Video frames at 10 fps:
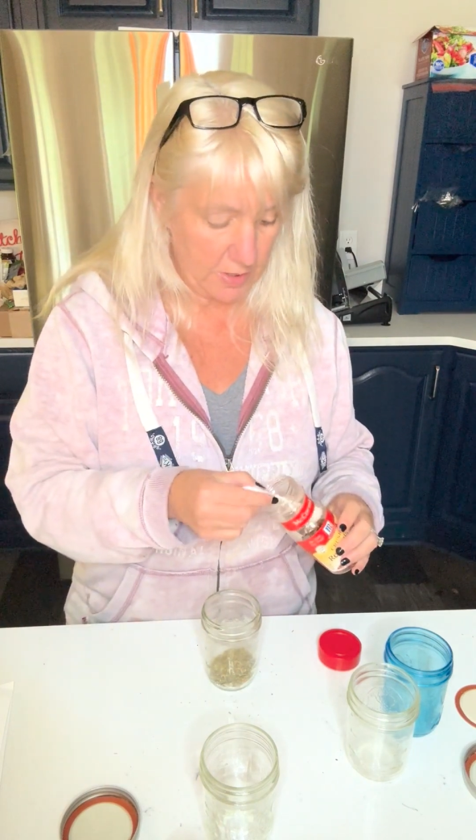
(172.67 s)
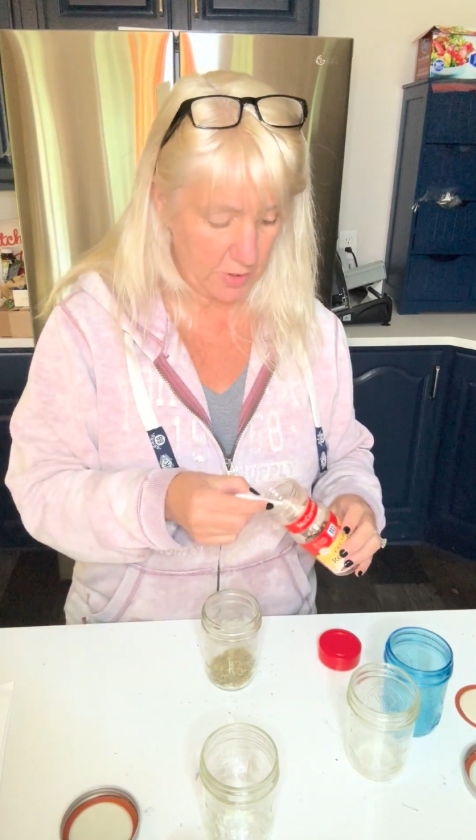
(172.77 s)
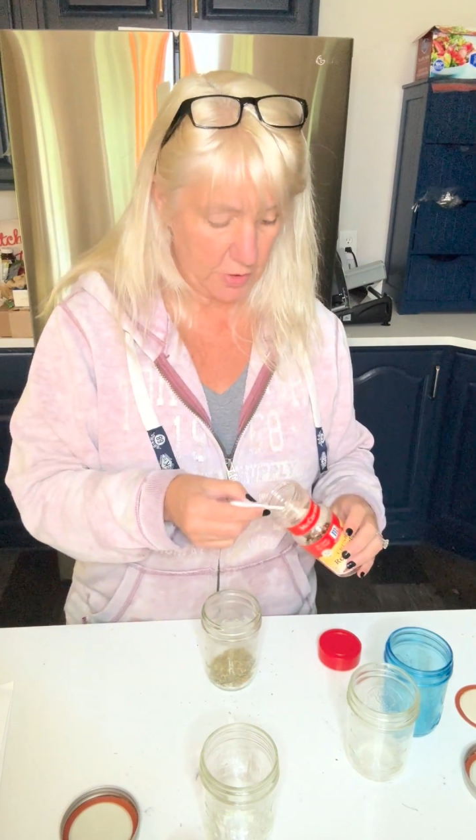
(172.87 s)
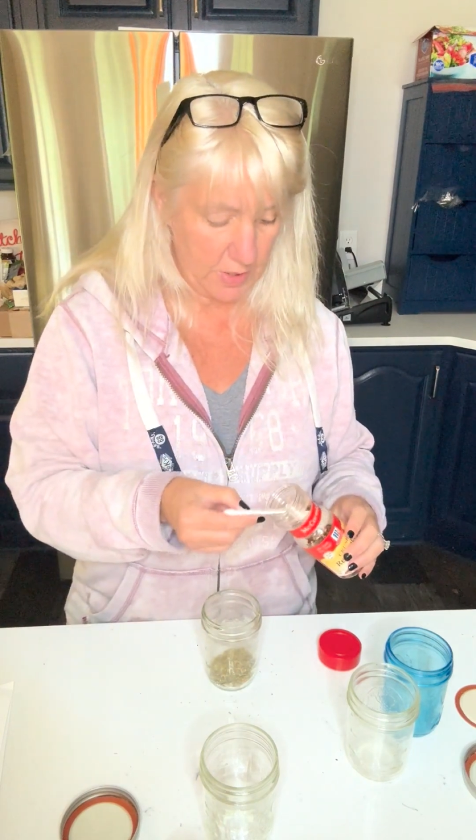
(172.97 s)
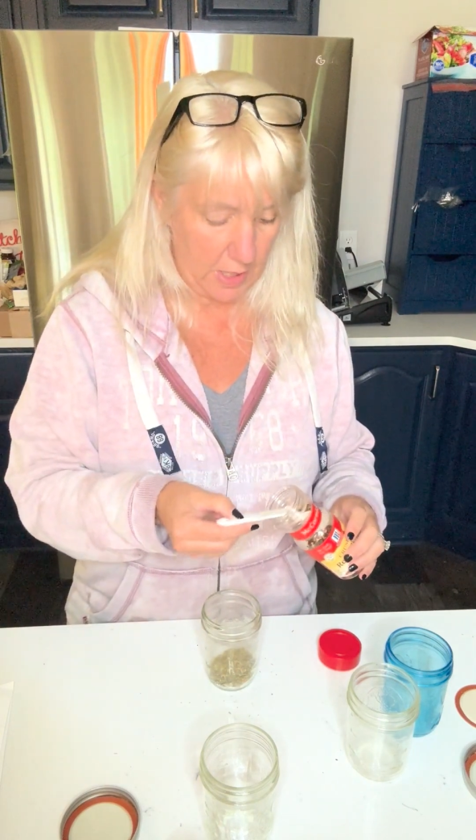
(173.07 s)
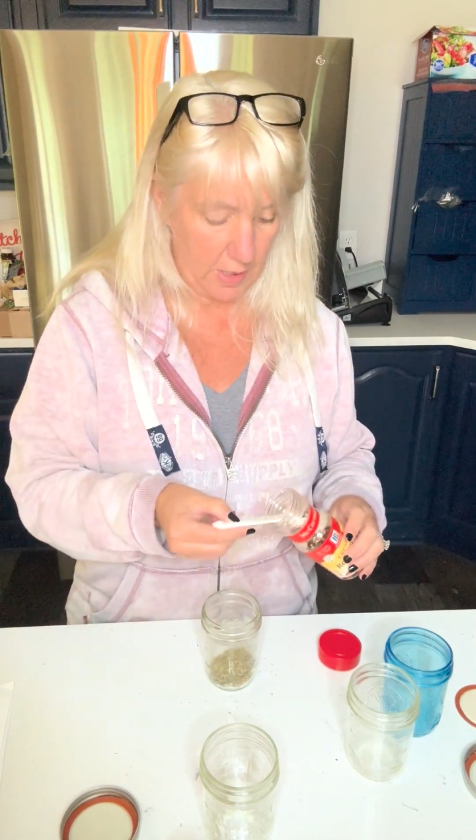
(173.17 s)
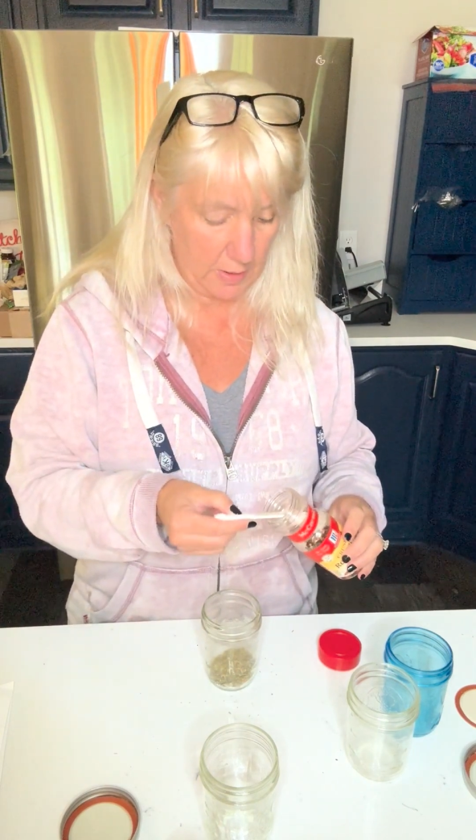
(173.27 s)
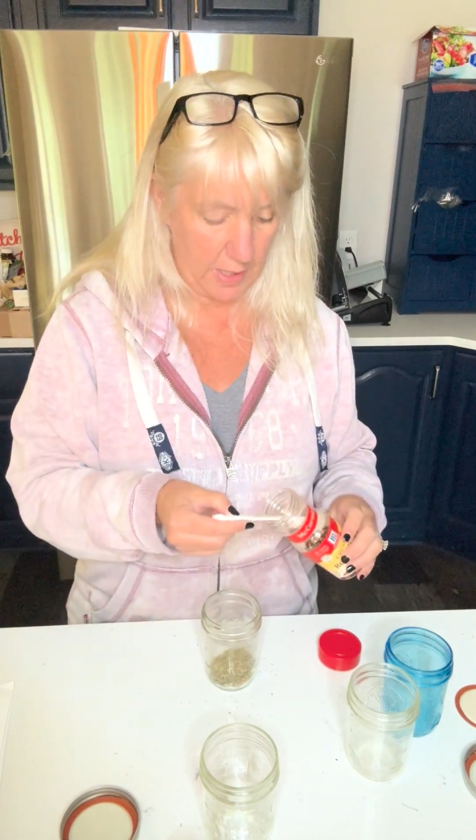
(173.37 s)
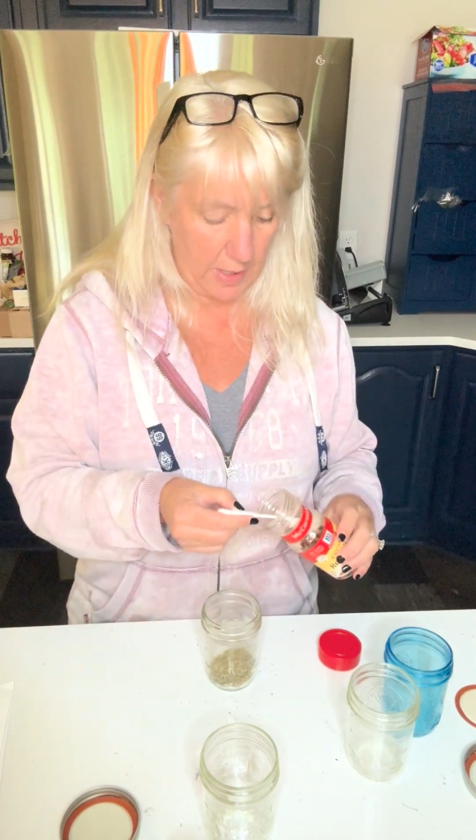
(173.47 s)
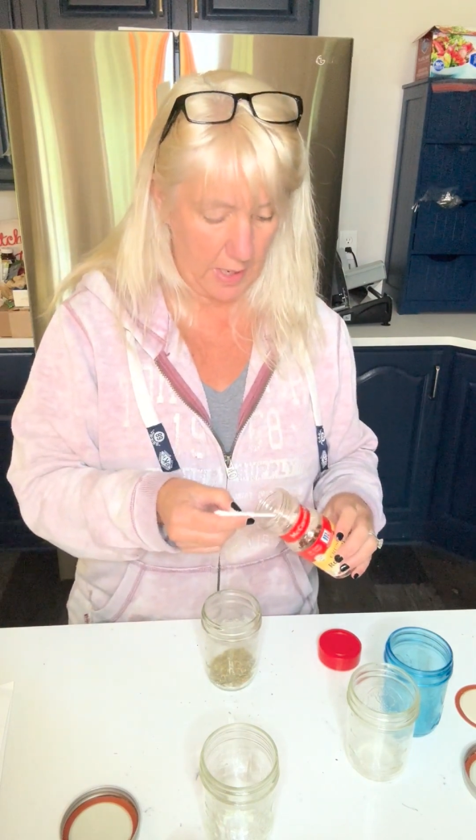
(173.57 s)
so there's not a
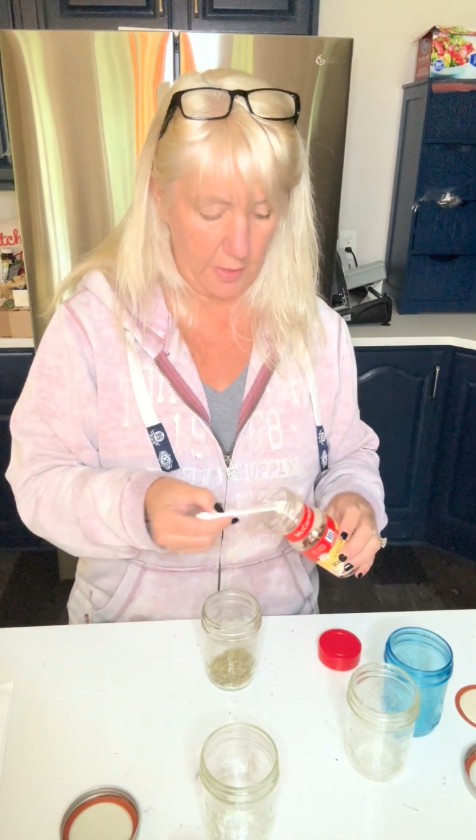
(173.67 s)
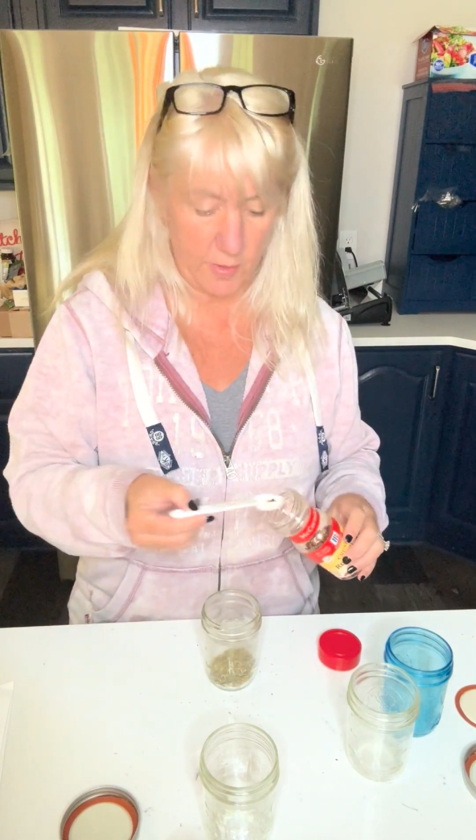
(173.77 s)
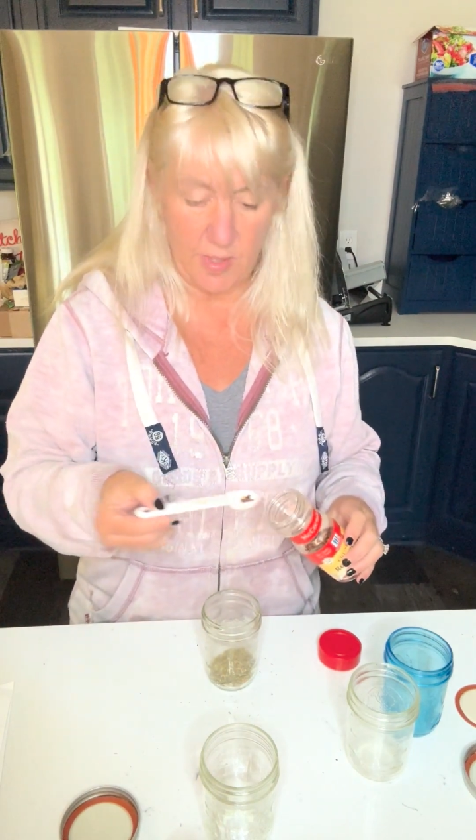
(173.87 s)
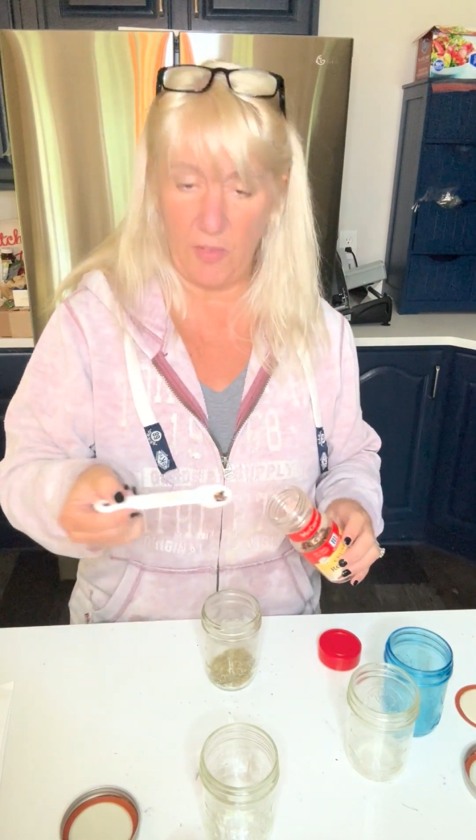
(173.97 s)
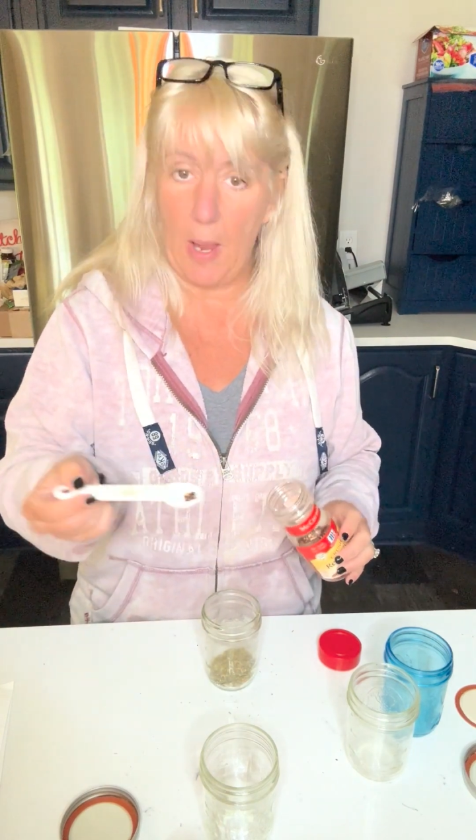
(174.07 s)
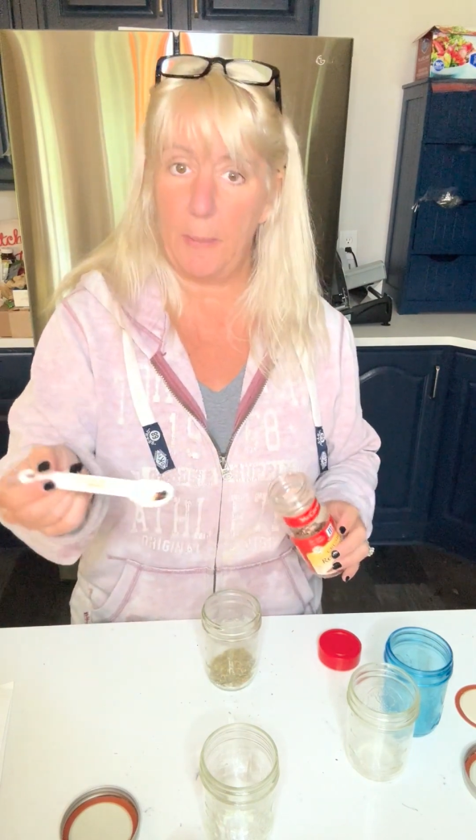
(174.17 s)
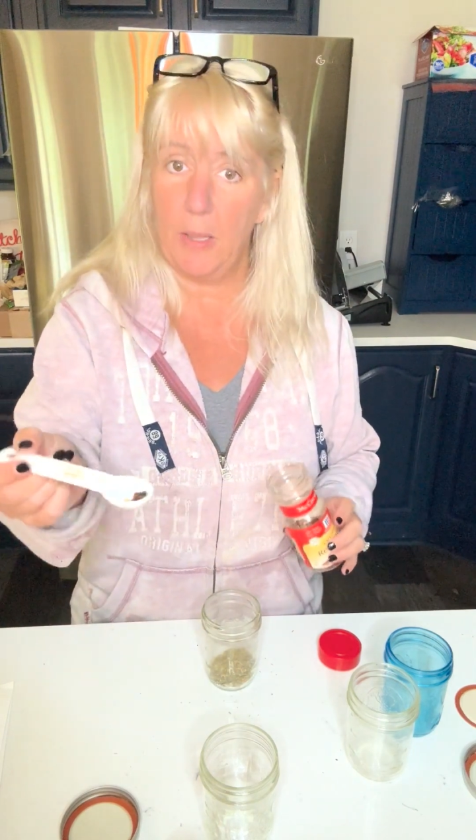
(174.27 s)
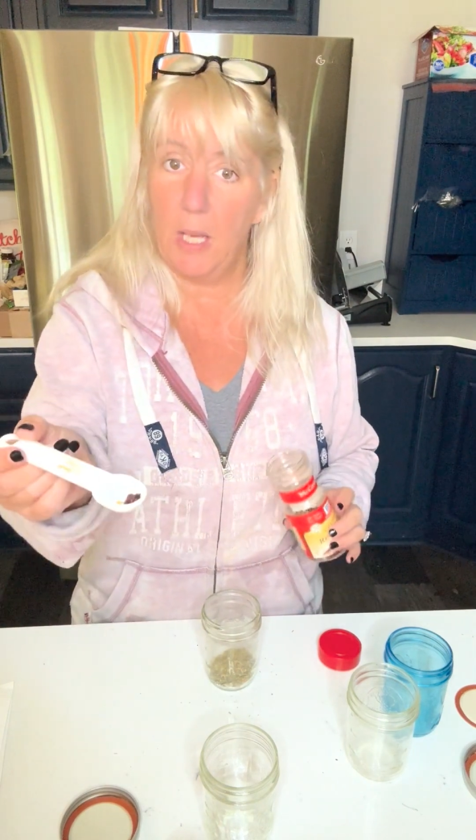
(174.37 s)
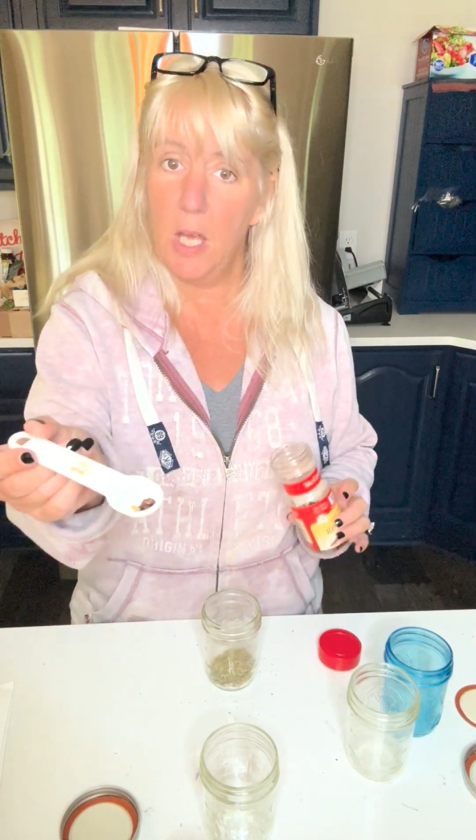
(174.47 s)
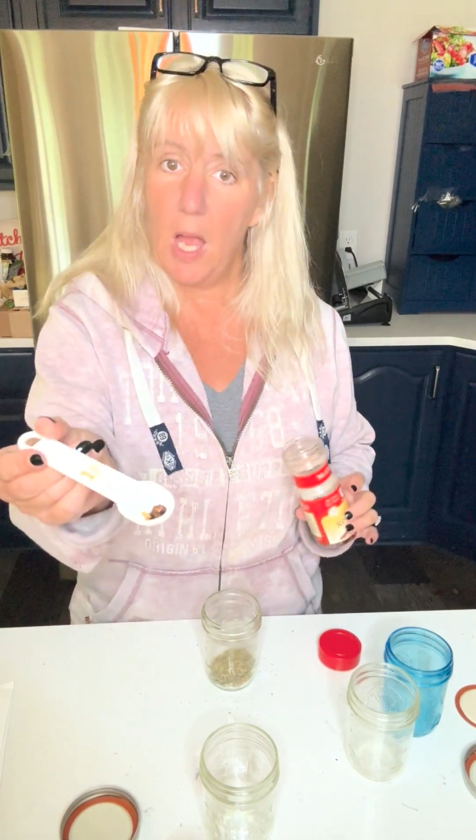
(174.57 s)
lot of other stuff happening.